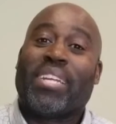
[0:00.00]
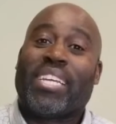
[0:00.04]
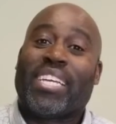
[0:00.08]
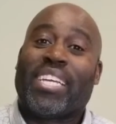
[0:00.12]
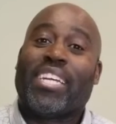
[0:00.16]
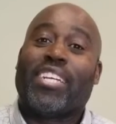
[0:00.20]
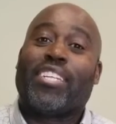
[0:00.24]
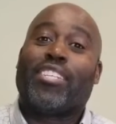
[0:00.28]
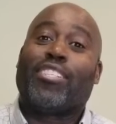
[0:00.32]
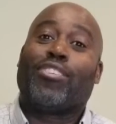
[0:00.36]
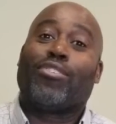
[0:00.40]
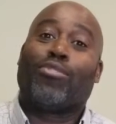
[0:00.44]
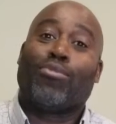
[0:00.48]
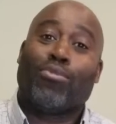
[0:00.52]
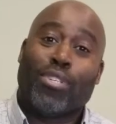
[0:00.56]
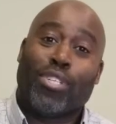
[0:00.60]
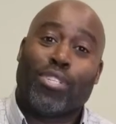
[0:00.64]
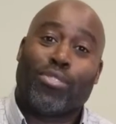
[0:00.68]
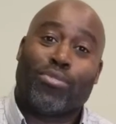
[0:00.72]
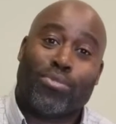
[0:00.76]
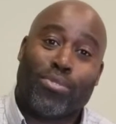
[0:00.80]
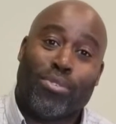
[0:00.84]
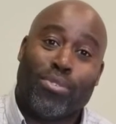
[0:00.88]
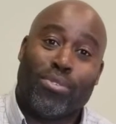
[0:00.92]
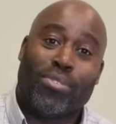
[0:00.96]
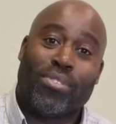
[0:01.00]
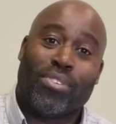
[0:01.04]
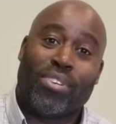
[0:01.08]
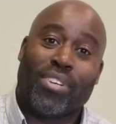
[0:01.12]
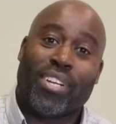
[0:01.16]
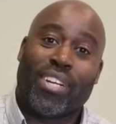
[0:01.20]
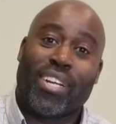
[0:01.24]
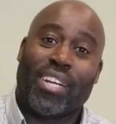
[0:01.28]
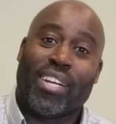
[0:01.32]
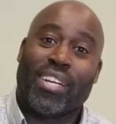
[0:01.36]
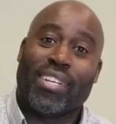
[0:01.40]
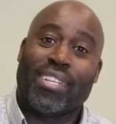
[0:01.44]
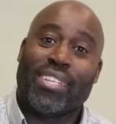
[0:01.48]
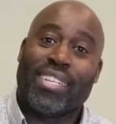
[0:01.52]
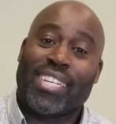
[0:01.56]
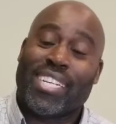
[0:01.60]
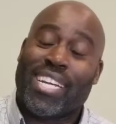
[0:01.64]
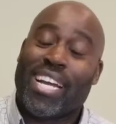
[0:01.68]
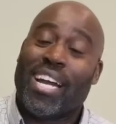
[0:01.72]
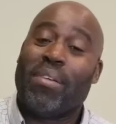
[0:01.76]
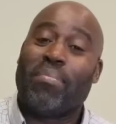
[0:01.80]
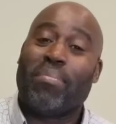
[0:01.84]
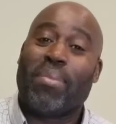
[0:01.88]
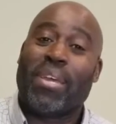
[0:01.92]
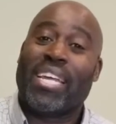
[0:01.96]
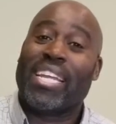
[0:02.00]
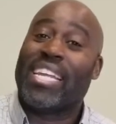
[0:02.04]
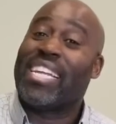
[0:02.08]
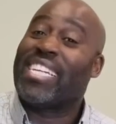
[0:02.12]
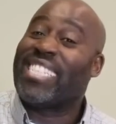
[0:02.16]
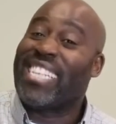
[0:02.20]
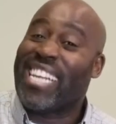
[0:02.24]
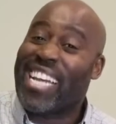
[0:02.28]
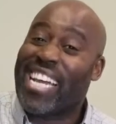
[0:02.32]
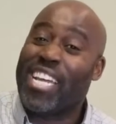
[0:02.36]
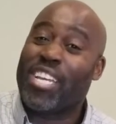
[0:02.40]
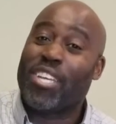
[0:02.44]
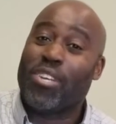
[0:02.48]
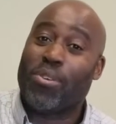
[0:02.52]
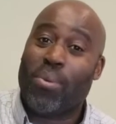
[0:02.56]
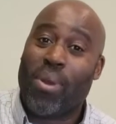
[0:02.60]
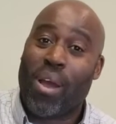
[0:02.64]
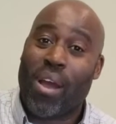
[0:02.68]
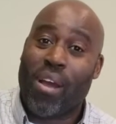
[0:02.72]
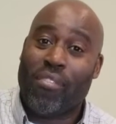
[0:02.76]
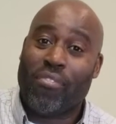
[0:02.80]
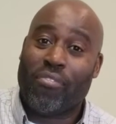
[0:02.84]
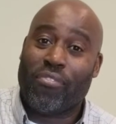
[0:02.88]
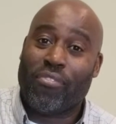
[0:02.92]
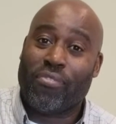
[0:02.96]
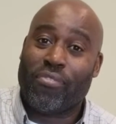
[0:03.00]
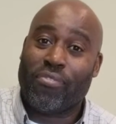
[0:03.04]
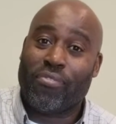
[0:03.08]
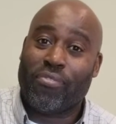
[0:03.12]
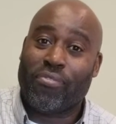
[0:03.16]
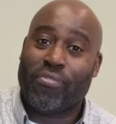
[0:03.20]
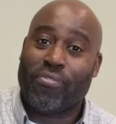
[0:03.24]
get the rich ruler to come in and tell you all